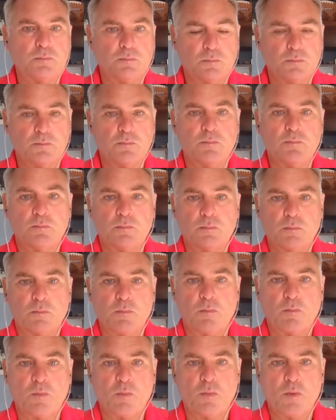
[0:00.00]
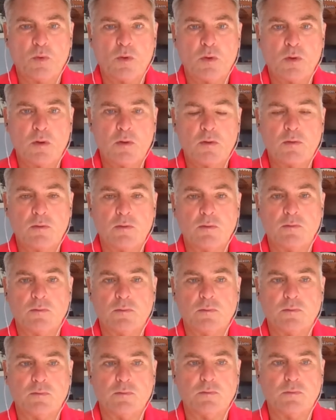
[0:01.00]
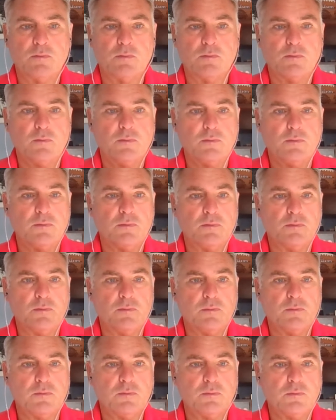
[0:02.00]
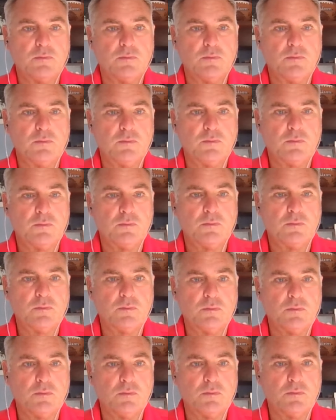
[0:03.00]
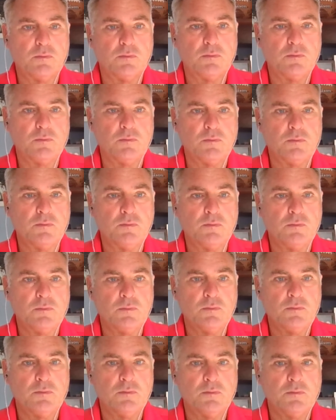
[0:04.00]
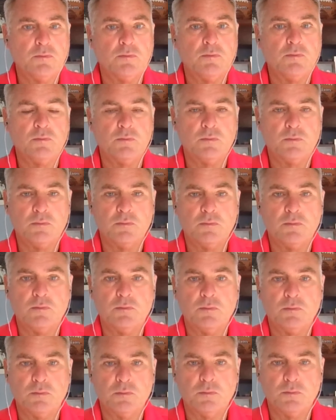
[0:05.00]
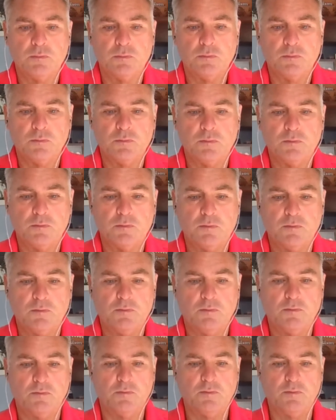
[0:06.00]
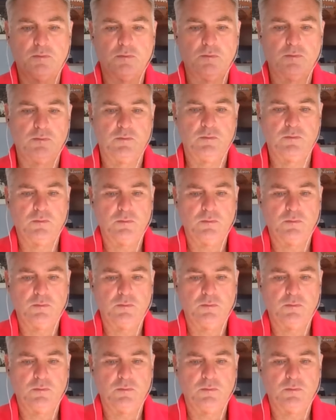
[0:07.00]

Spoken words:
(silent)